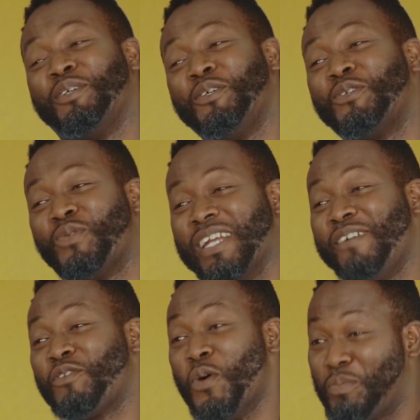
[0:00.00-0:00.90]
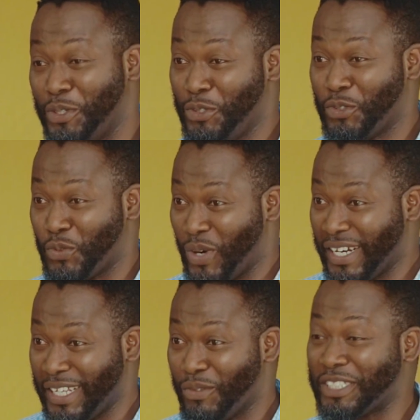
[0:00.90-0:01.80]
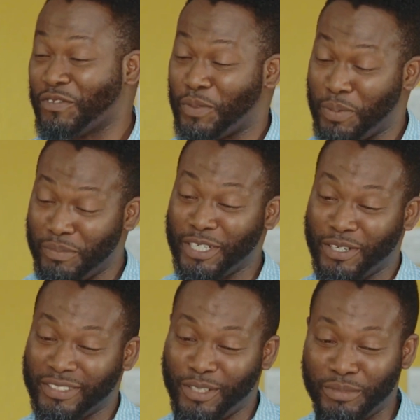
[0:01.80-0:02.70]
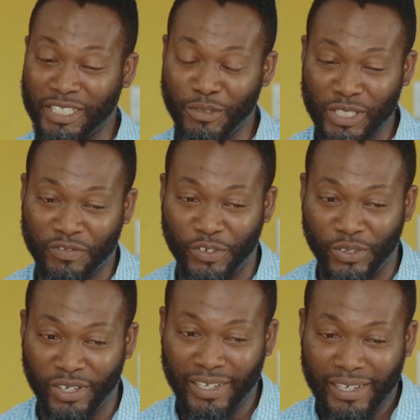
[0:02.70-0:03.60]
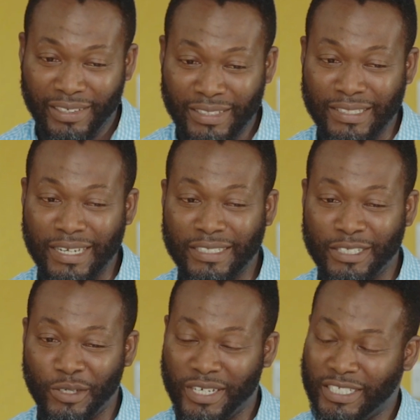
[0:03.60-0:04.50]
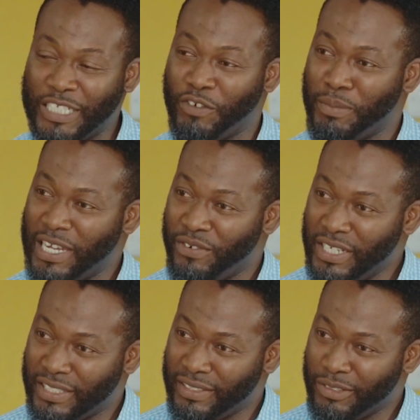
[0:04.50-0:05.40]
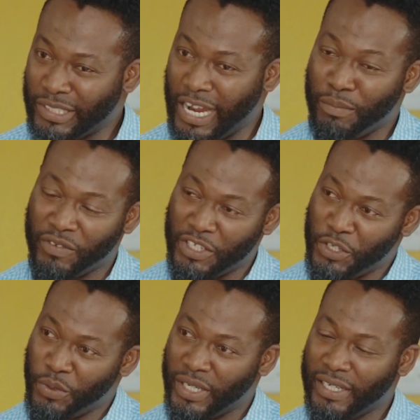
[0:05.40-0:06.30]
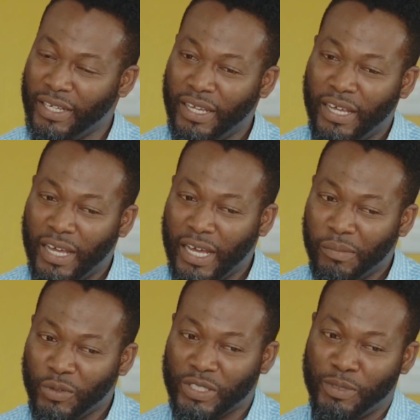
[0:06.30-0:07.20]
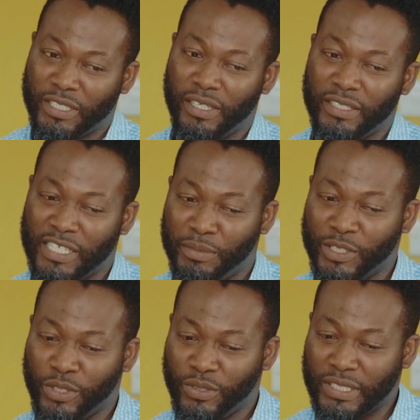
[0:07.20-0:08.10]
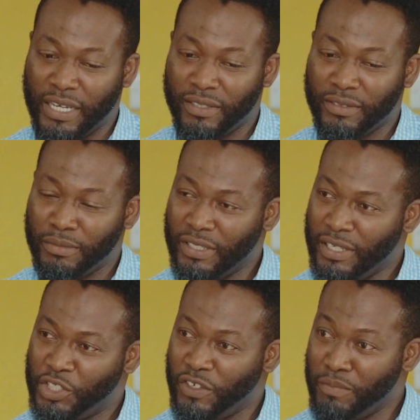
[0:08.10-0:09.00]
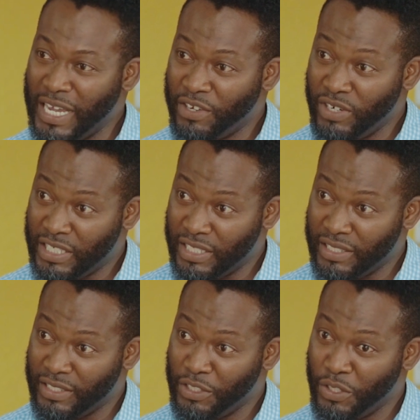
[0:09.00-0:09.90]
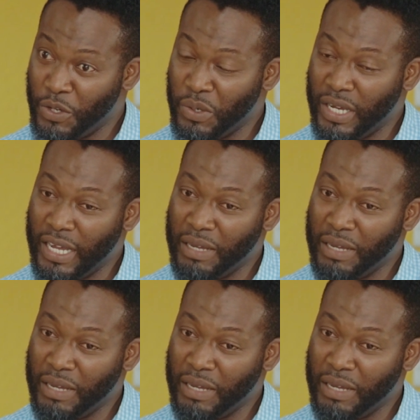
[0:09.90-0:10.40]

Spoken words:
produced one. I've co-produced one. It wasn't for public consumption. It was for the International Organization for Migration. It was an arm of the UN. It was basically, the subject was to tackle the issue of migration, you know,